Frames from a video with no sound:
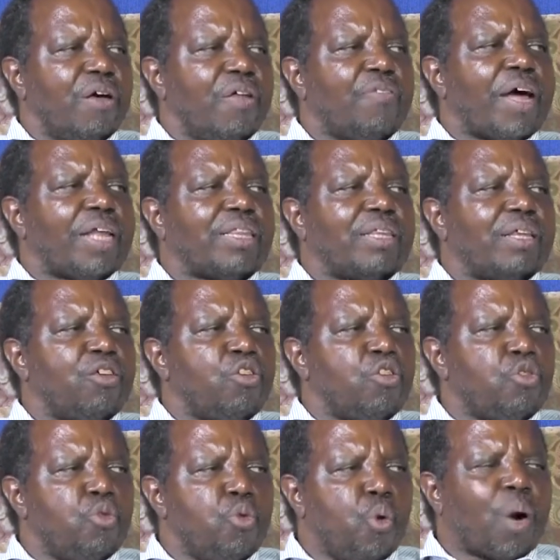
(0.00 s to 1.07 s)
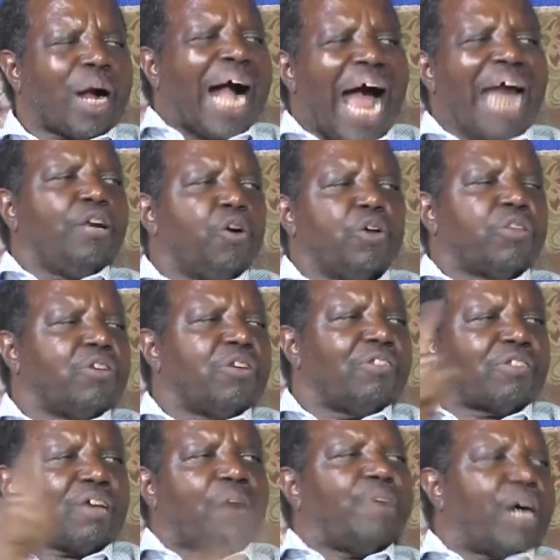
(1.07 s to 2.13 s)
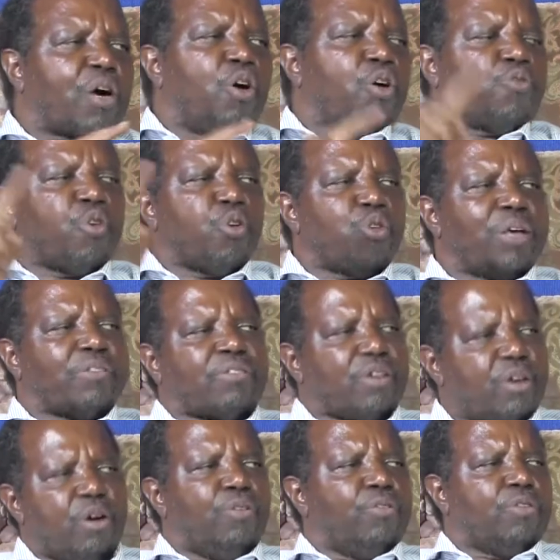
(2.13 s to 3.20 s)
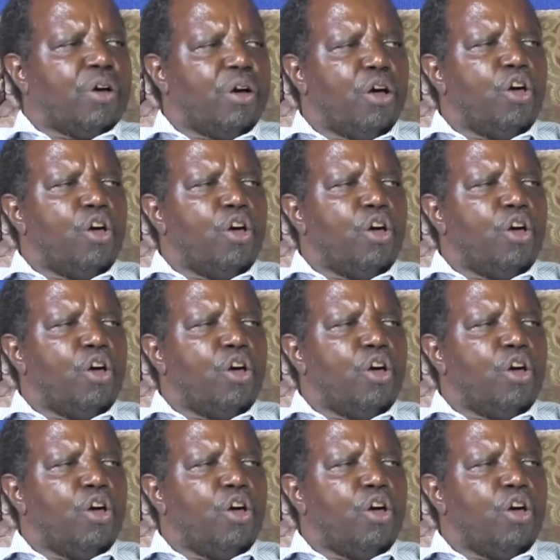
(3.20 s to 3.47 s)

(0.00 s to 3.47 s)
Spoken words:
that you cannot discover God for yourself,